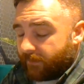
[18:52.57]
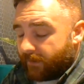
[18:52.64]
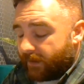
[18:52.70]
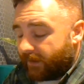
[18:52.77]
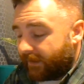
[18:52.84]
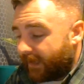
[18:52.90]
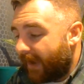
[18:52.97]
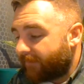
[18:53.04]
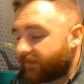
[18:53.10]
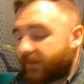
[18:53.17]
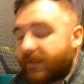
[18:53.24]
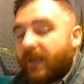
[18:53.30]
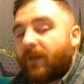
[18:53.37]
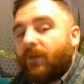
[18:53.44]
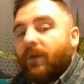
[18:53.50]
Like I have to
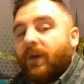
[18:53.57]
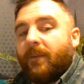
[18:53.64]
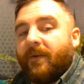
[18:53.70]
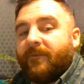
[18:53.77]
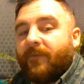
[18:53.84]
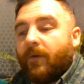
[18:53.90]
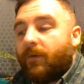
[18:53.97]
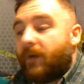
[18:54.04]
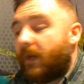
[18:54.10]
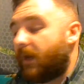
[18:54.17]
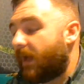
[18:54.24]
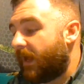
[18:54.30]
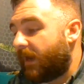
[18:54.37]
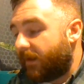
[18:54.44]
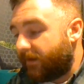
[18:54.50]
take a look on my phone,
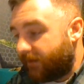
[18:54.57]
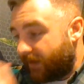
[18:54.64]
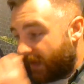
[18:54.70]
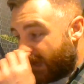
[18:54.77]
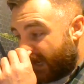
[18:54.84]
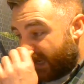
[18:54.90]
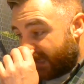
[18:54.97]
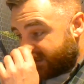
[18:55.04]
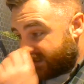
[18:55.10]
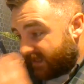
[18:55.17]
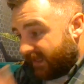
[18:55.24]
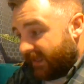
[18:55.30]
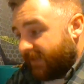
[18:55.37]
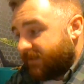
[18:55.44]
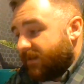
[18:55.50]
and
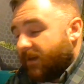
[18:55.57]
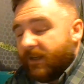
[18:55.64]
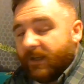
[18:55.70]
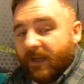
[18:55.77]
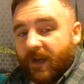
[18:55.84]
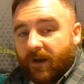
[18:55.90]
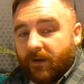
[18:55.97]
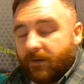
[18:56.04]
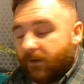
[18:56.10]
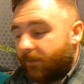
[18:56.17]
he's not going to care.